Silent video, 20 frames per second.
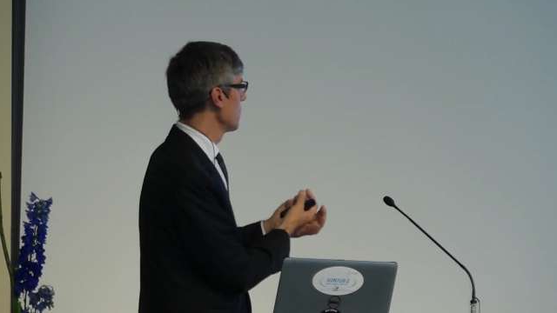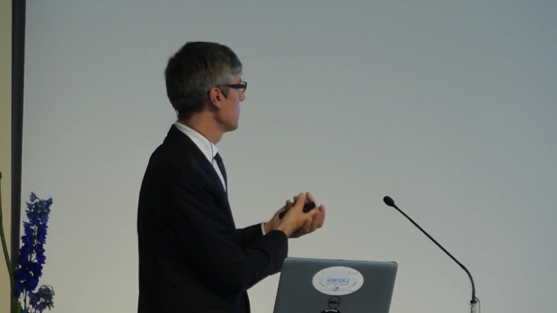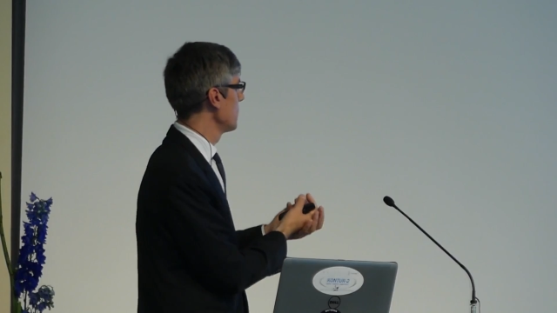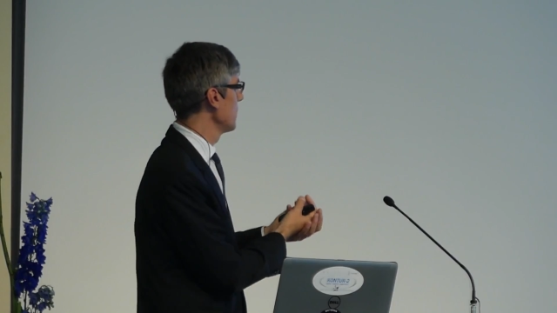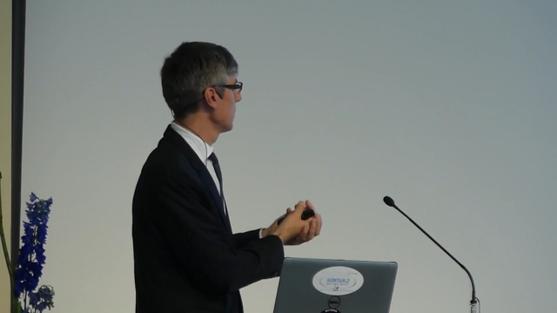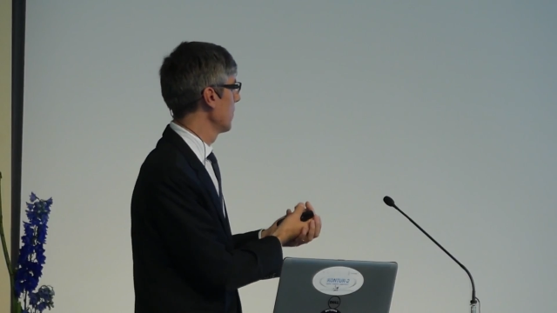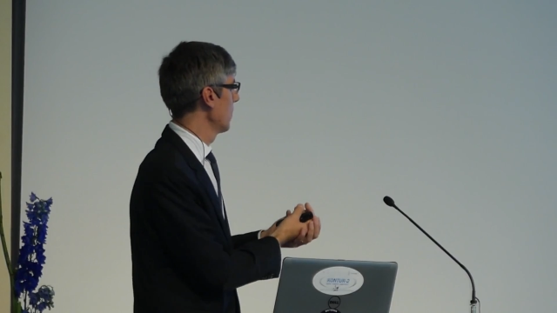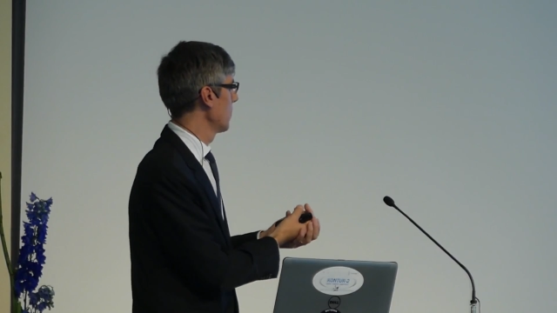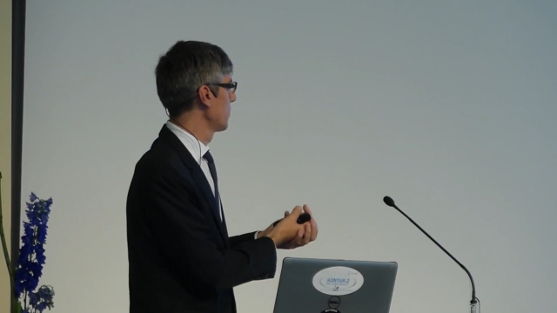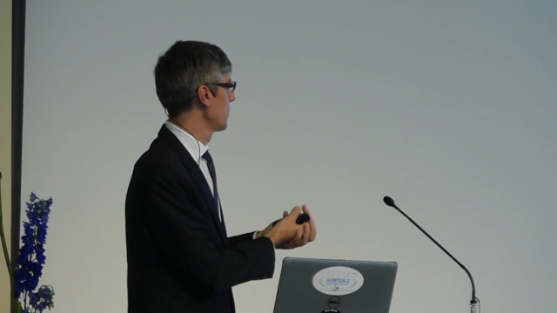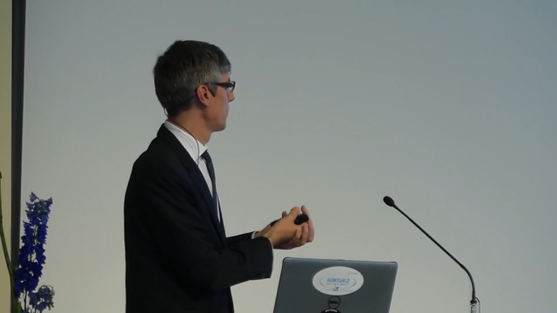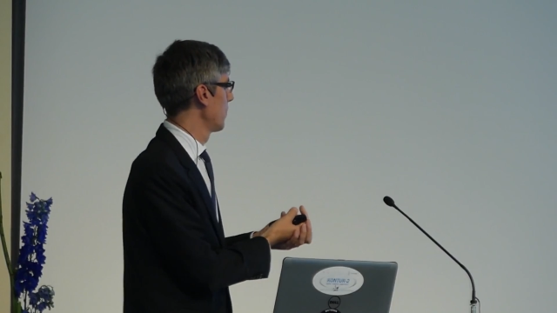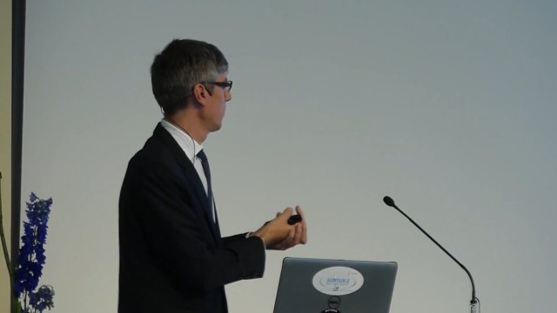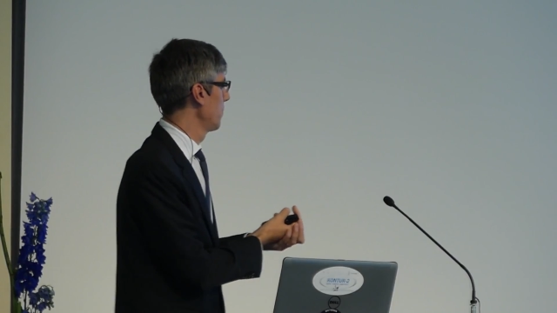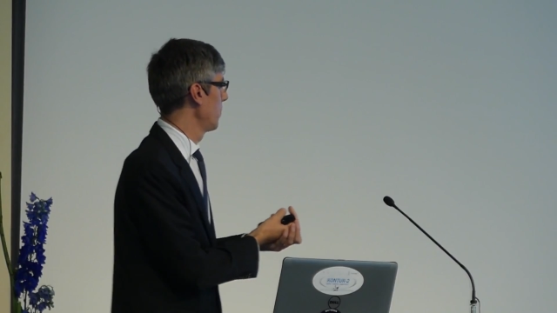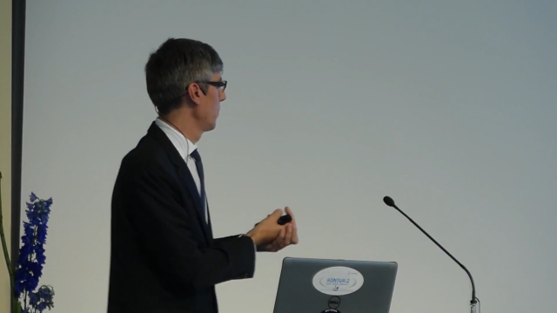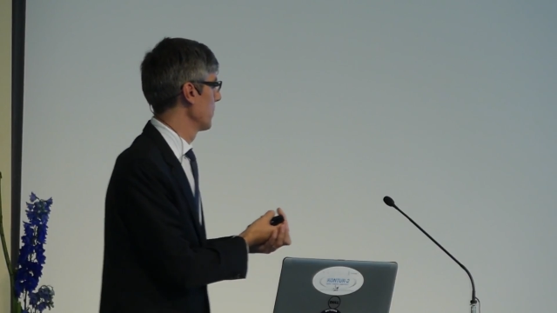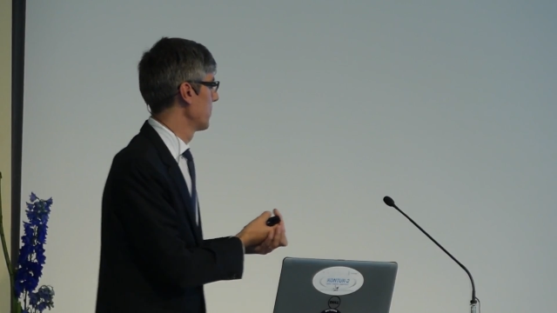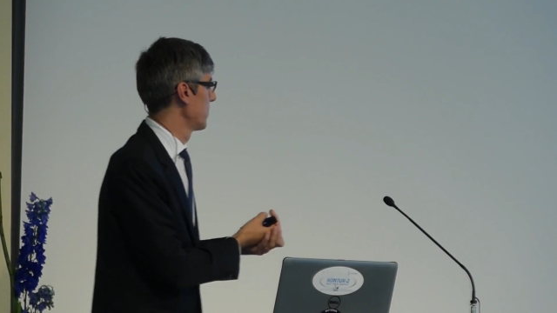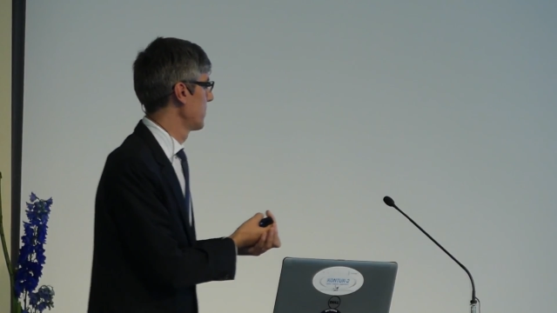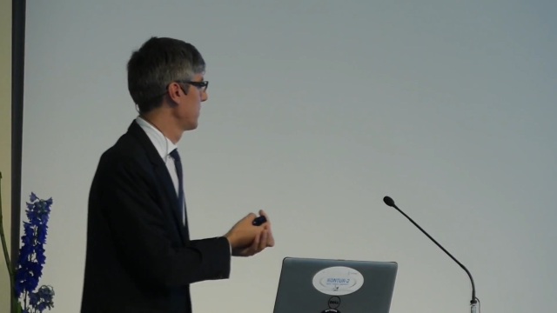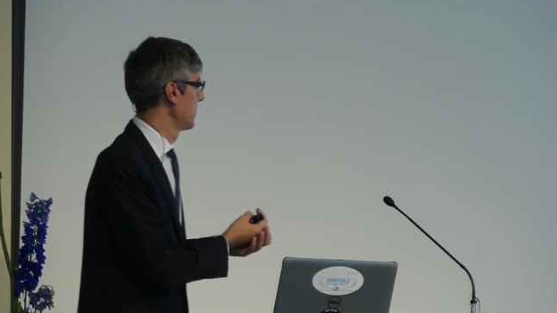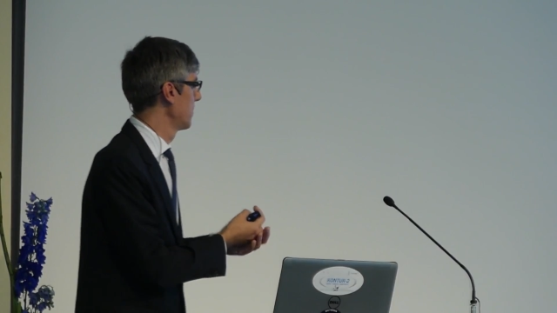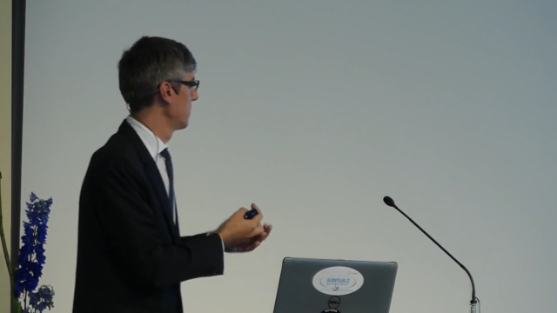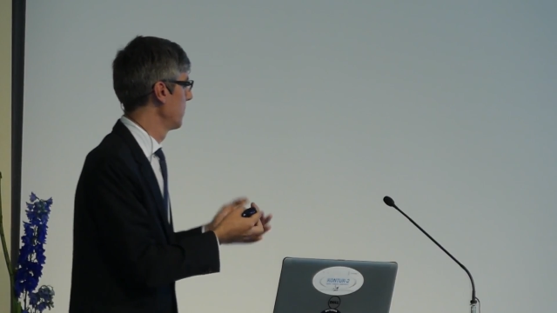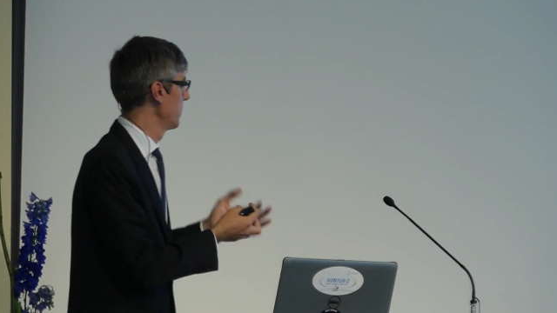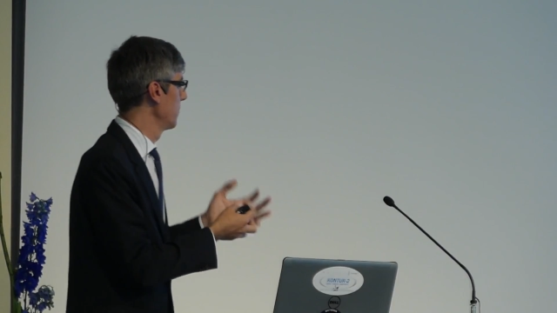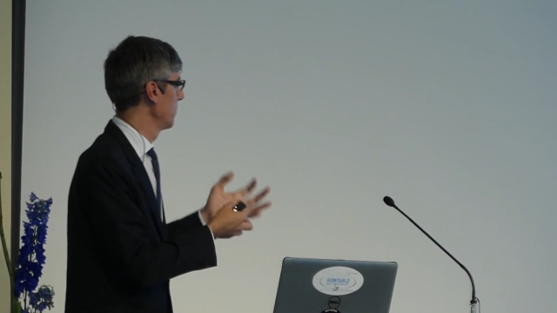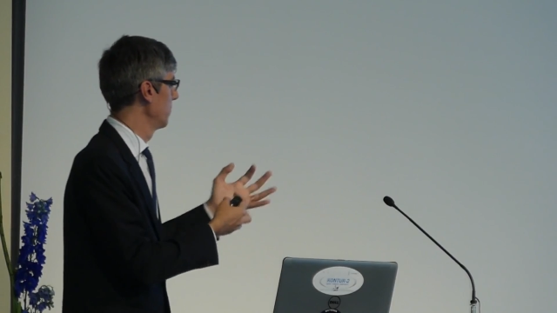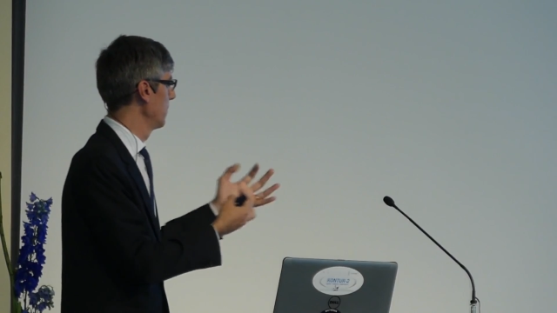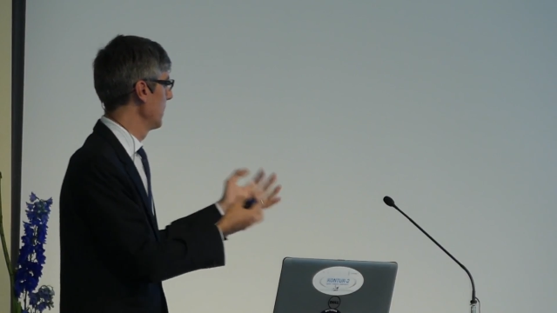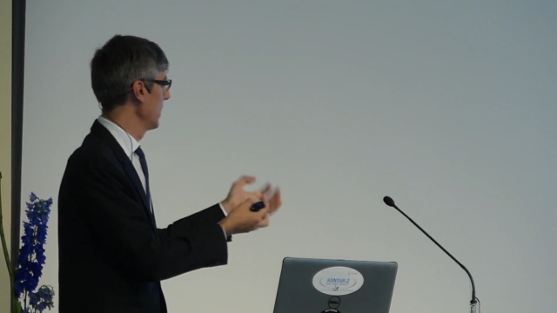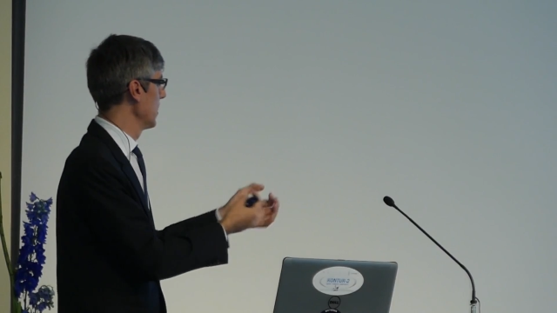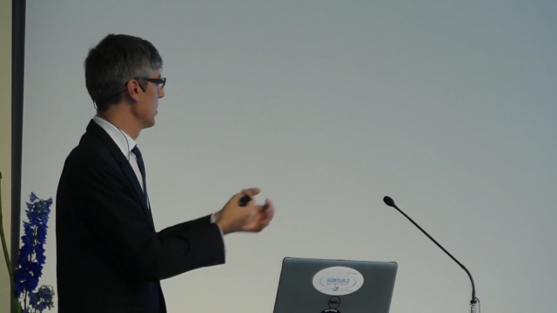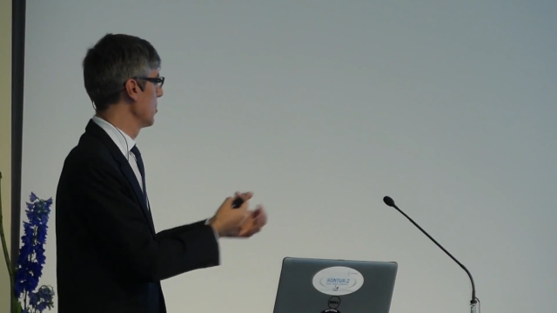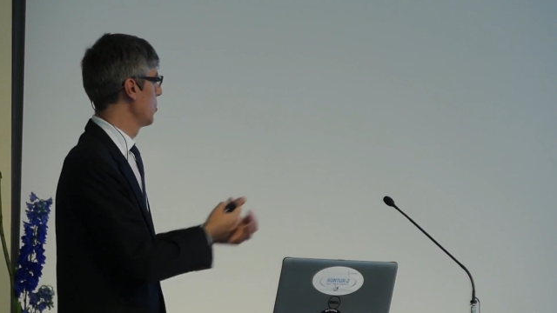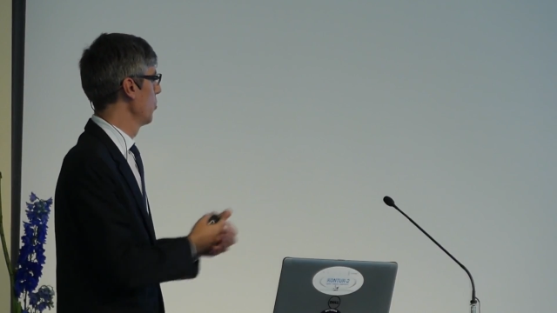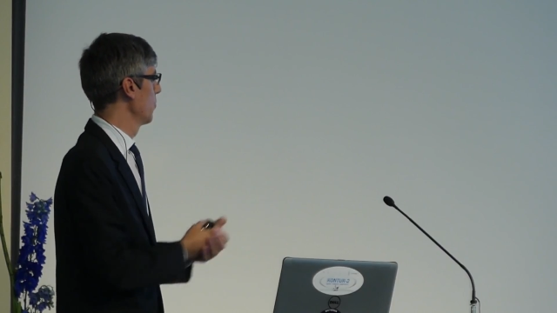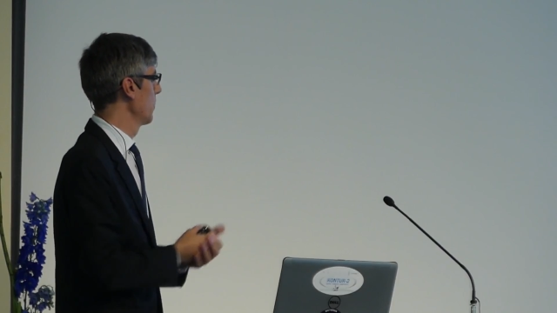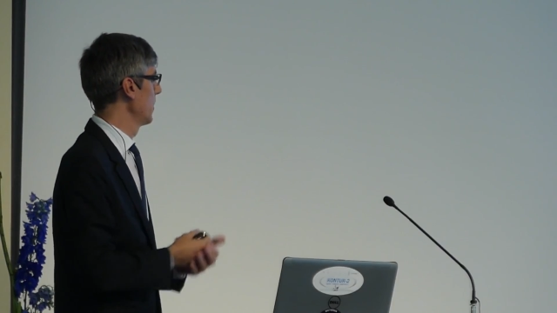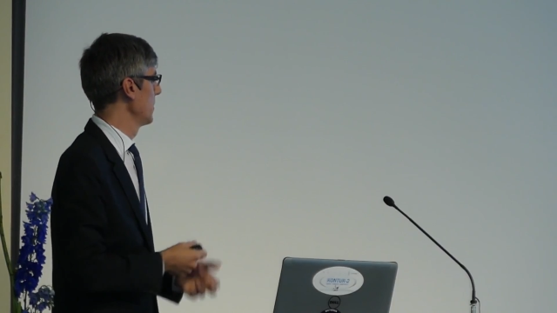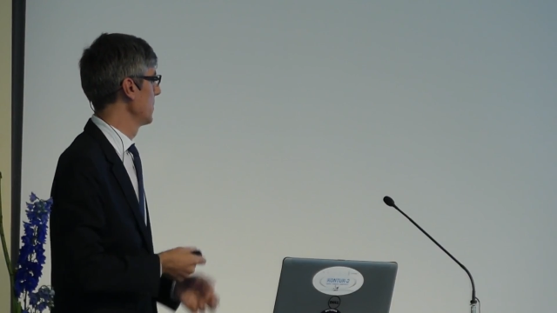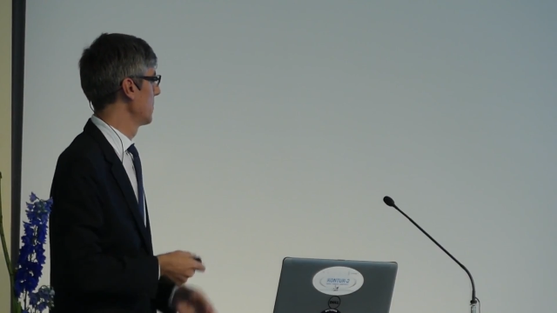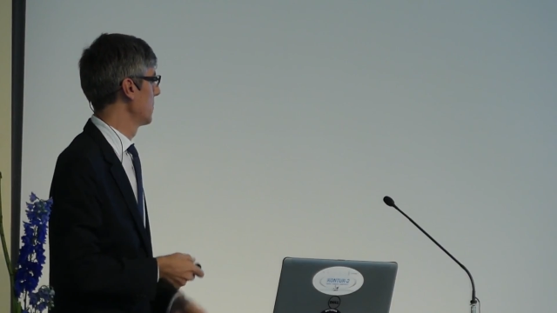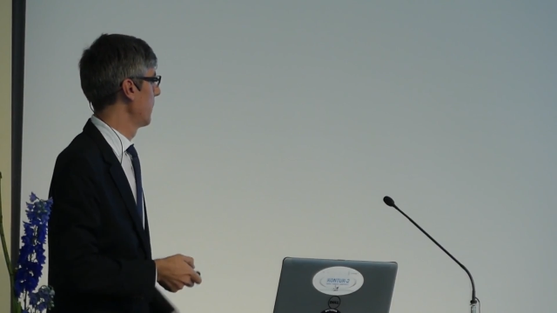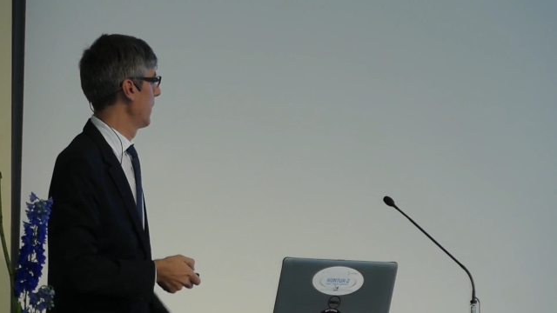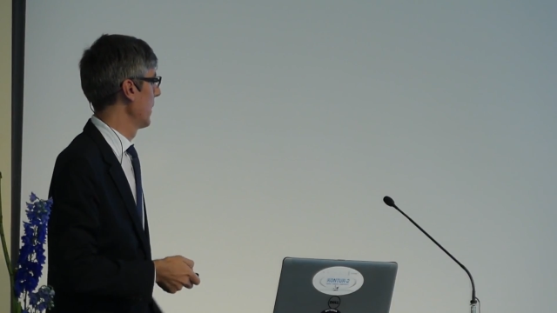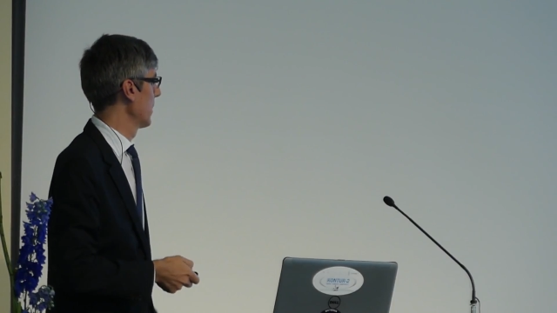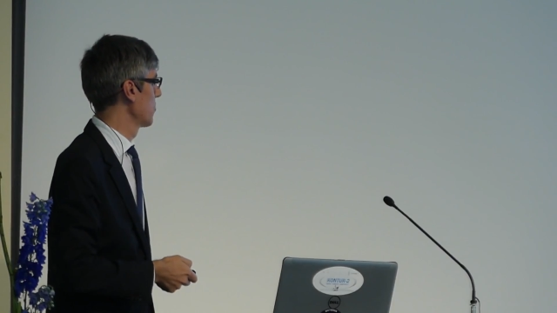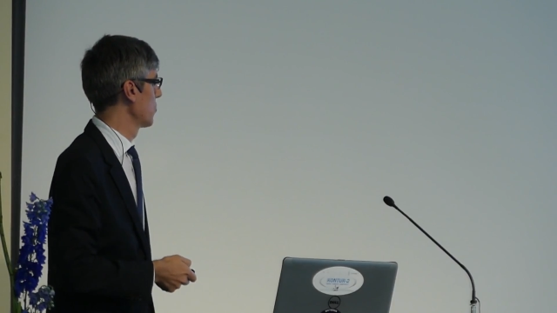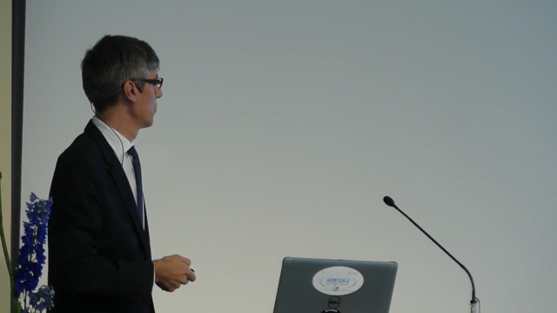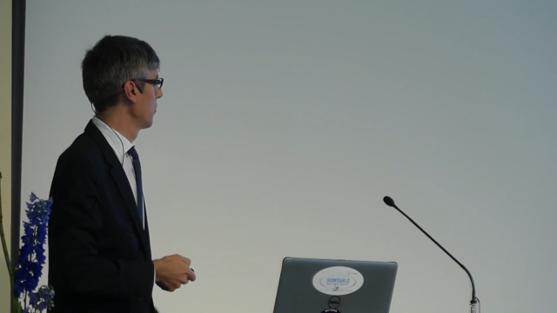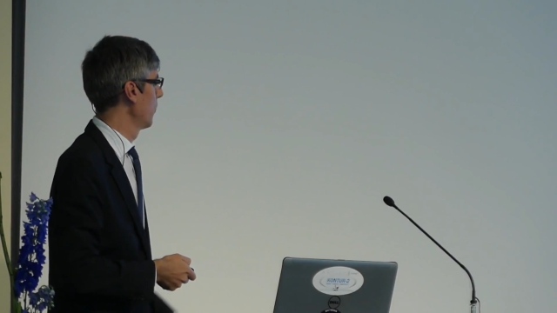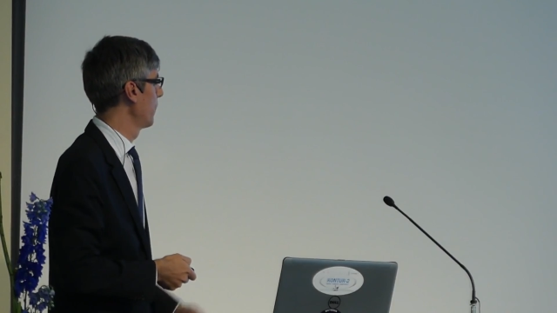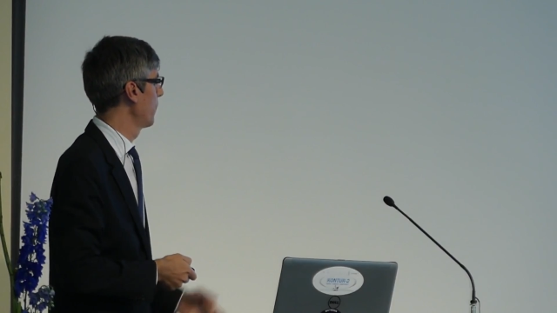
using those robots in human interaction?